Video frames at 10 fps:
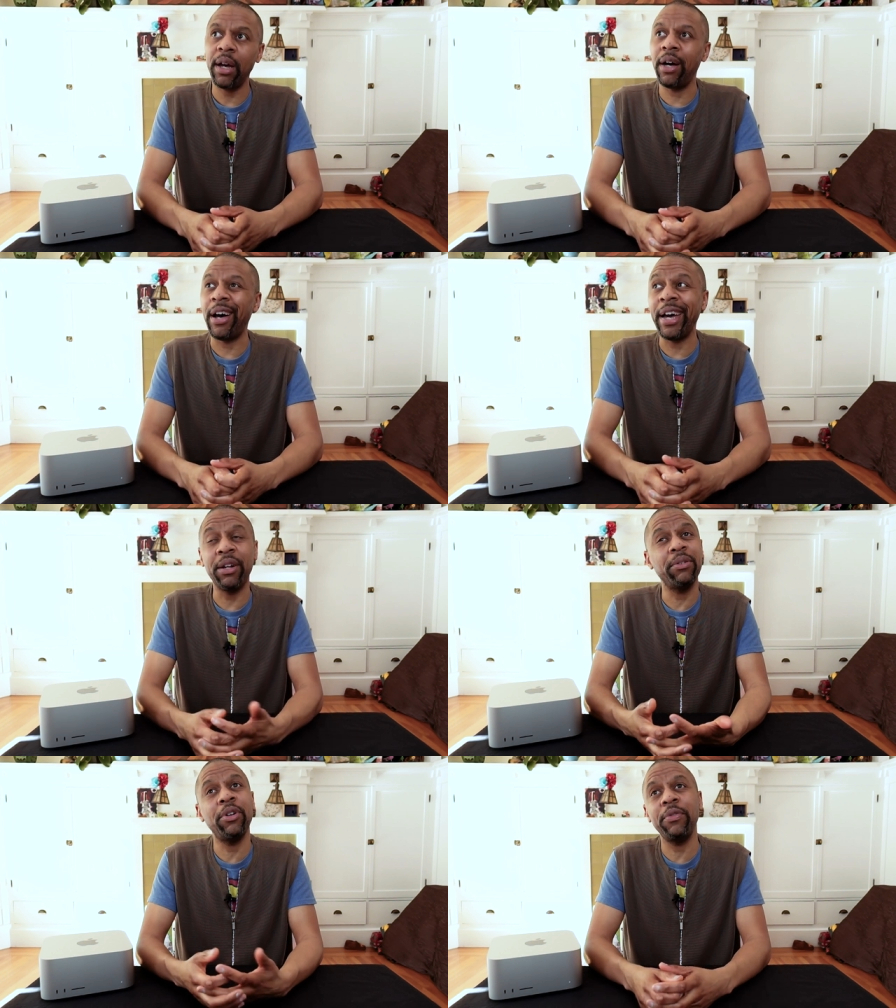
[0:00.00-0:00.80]
I
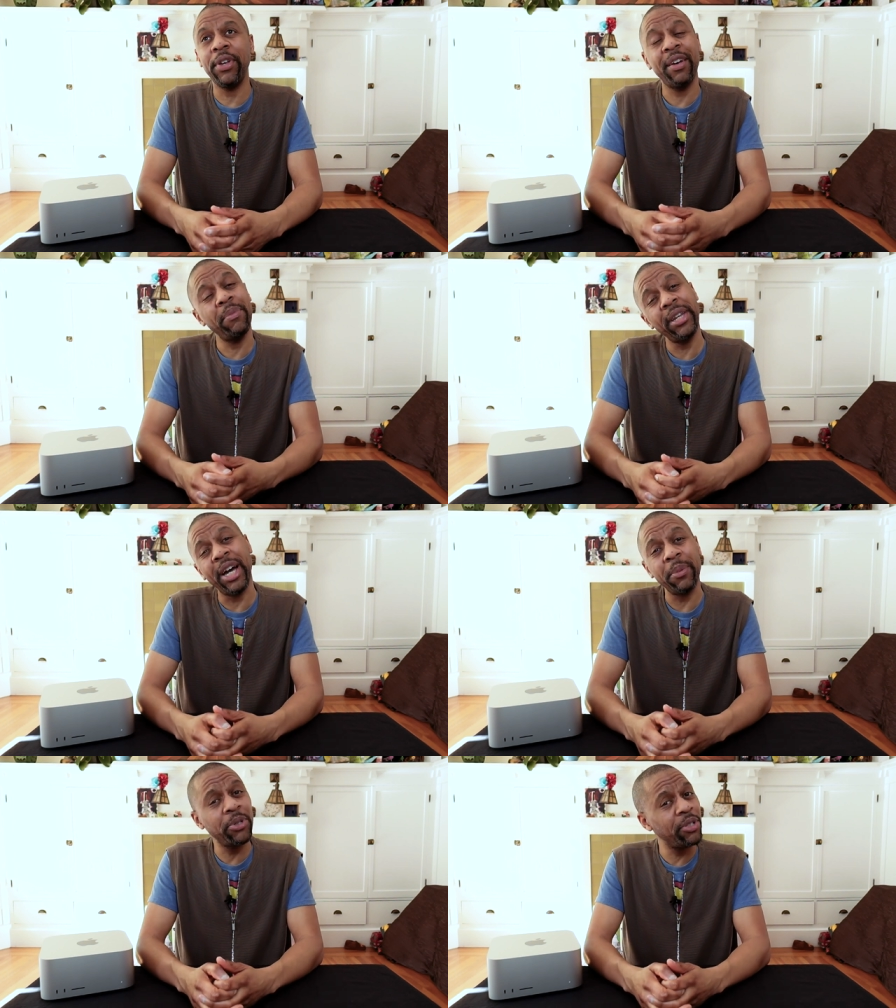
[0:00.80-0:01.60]
don't know if you have many
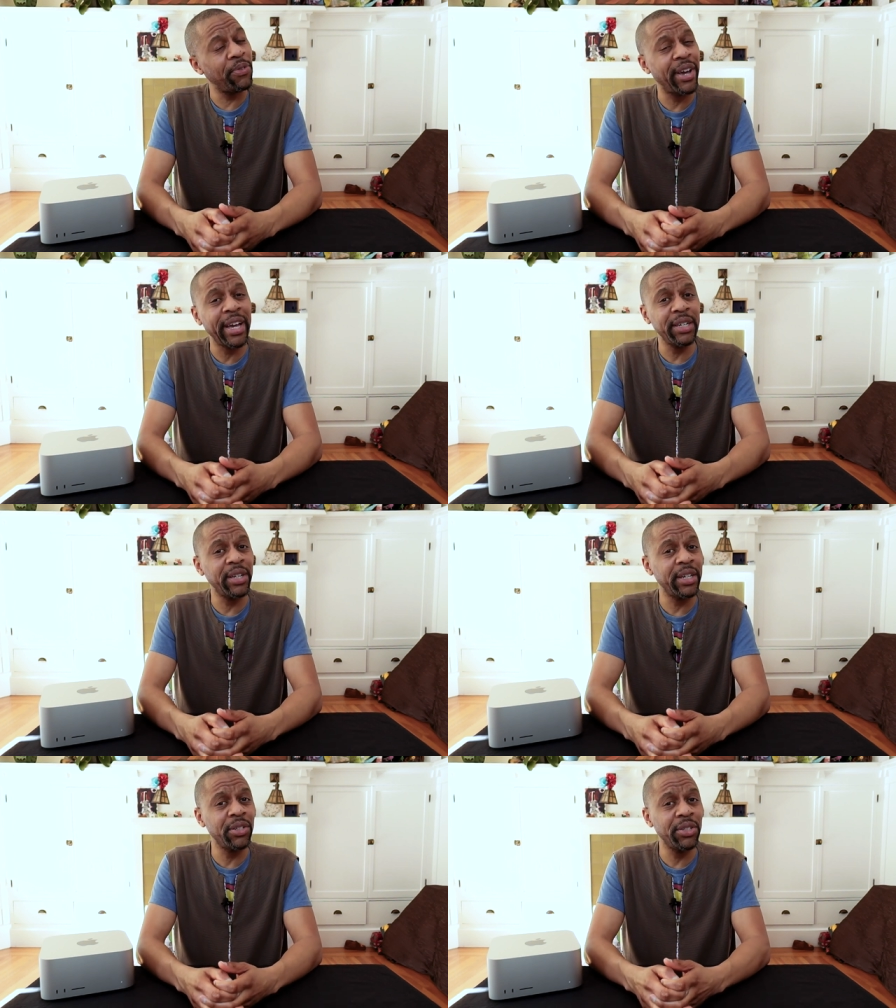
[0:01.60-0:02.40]
options for
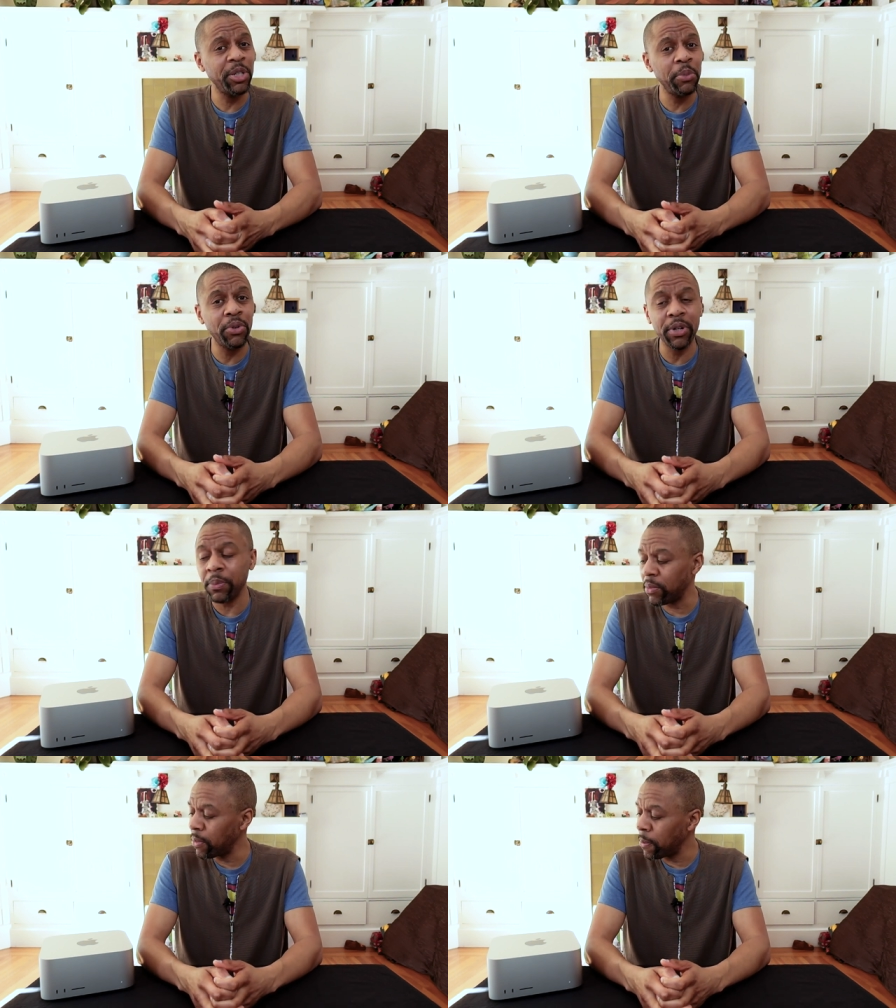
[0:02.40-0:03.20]
Hackintoshes anymore,
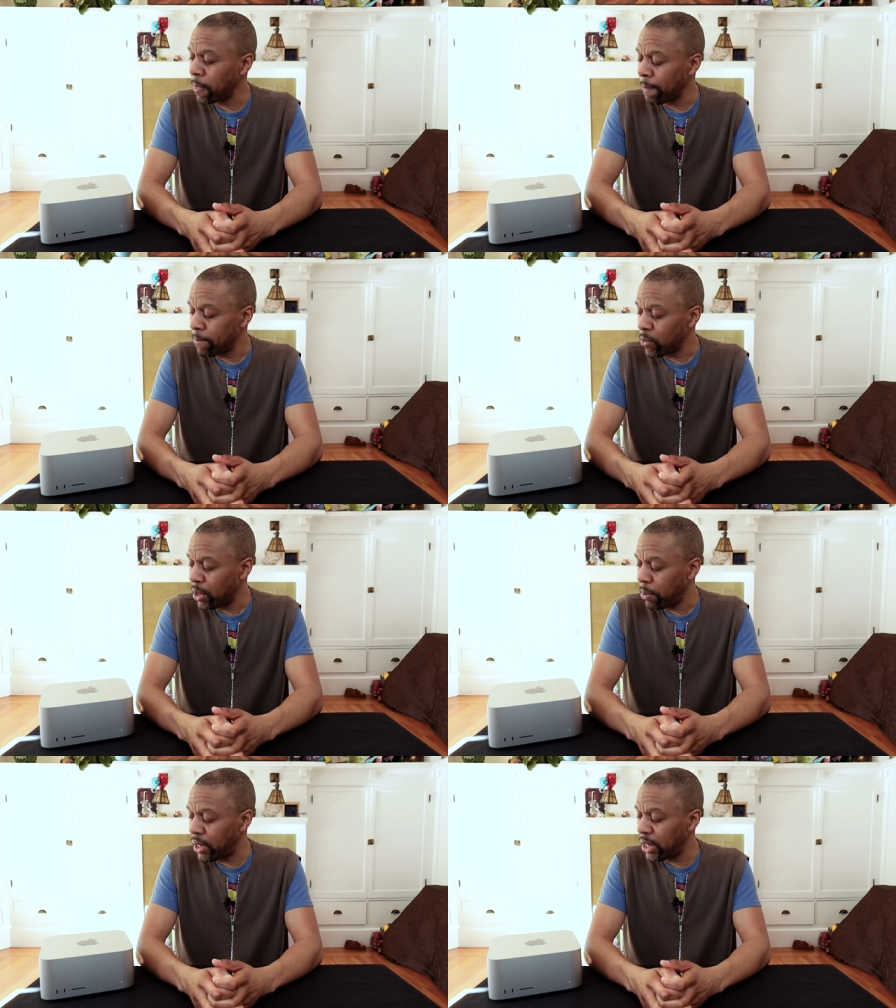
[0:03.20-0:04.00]

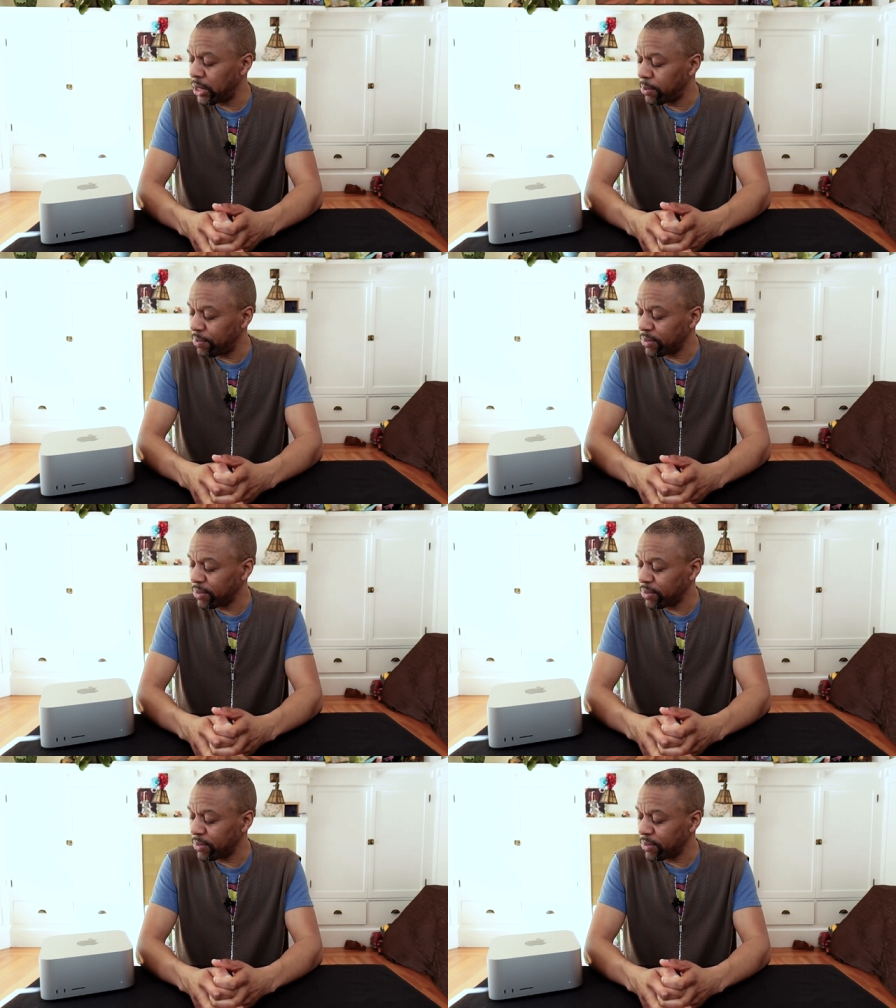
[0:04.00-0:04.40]
but